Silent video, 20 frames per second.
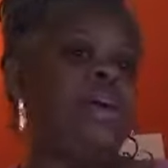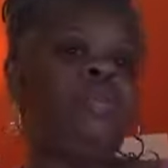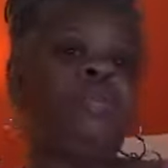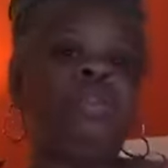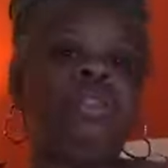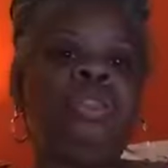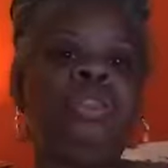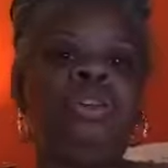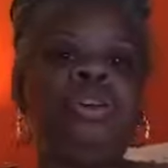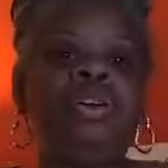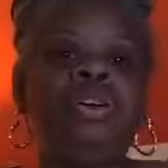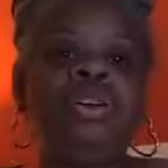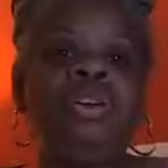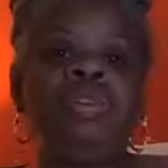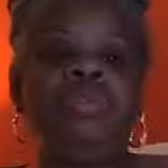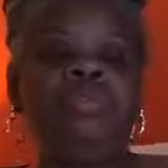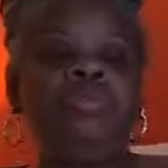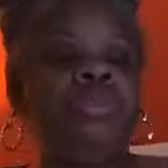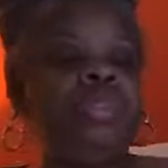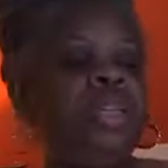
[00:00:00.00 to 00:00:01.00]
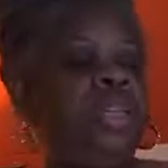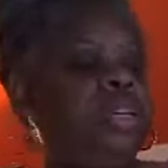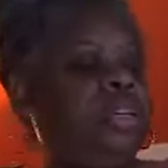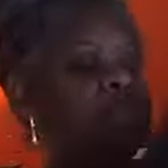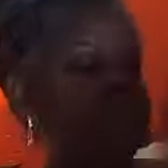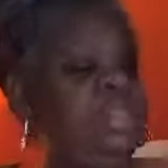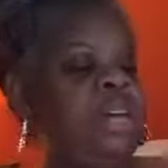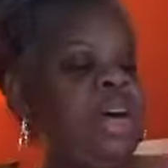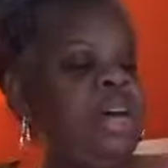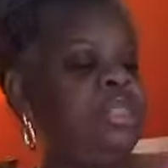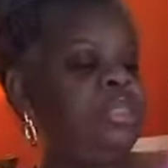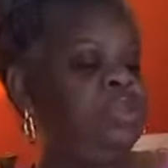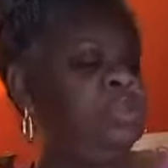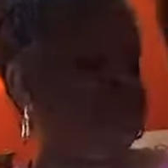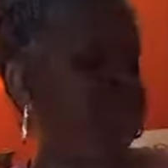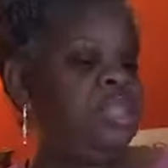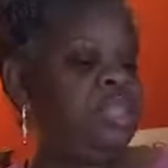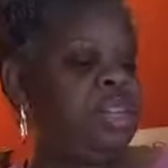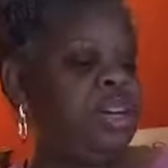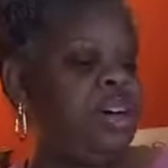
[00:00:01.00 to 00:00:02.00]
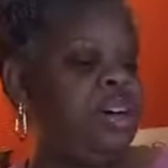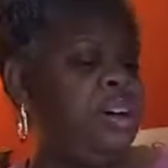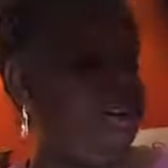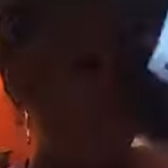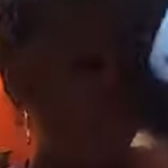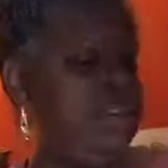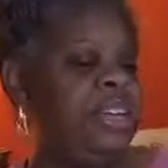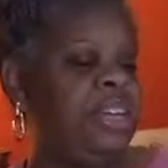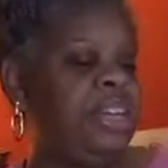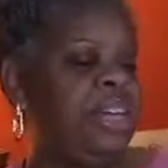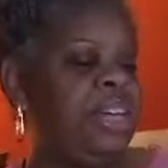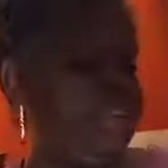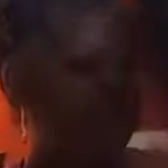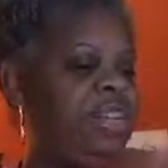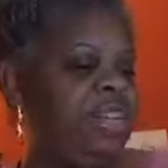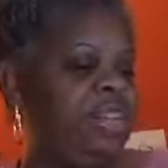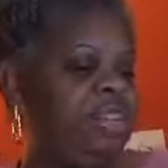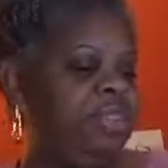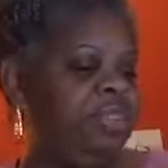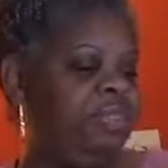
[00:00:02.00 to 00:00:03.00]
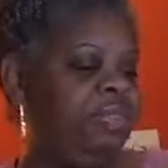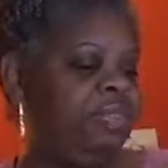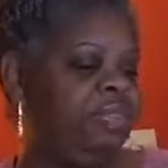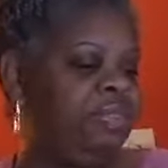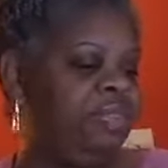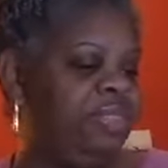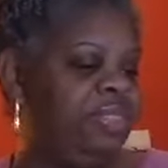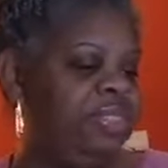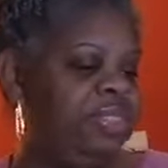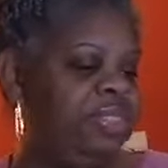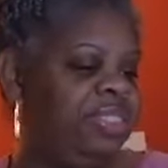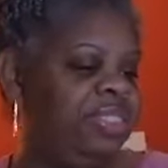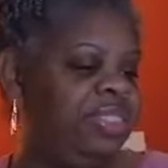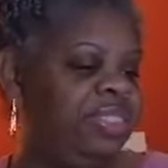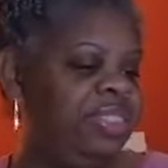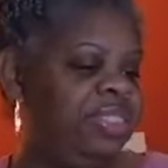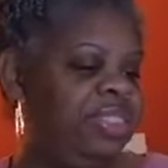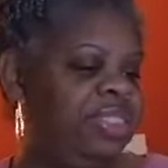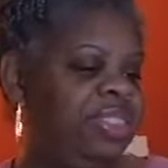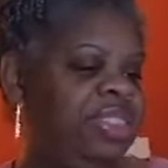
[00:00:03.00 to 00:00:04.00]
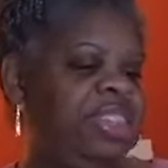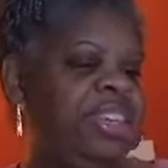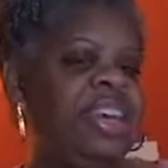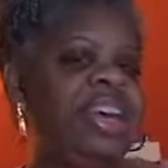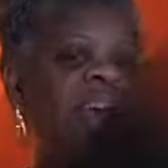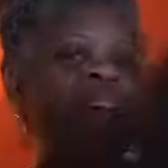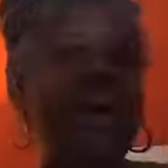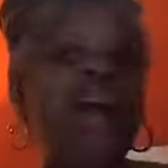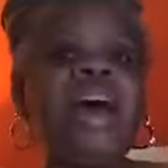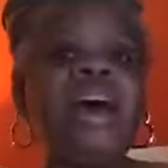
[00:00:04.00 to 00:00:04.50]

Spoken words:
And finish crocheting that with y'all. So I'll talk to y'all all later.